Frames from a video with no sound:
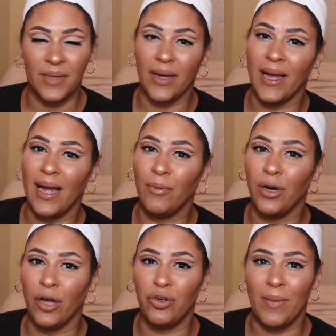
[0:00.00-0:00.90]
Okay, I'm going to
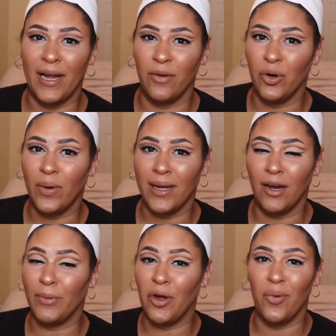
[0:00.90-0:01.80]
go do my hair real quick, and I'll
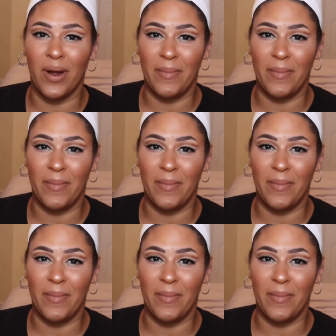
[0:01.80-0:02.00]
be right